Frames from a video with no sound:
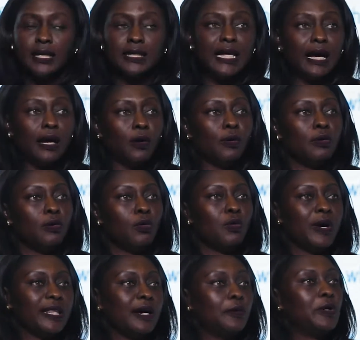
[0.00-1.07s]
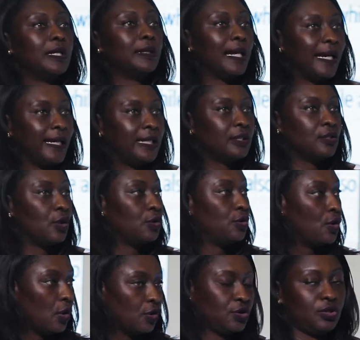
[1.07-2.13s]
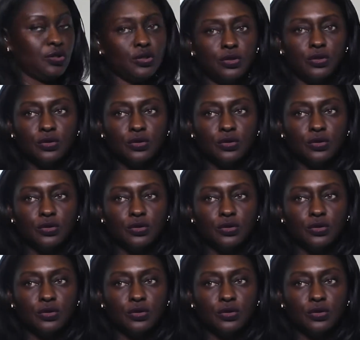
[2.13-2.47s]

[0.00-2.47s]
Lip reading: Now, whether we like it or not,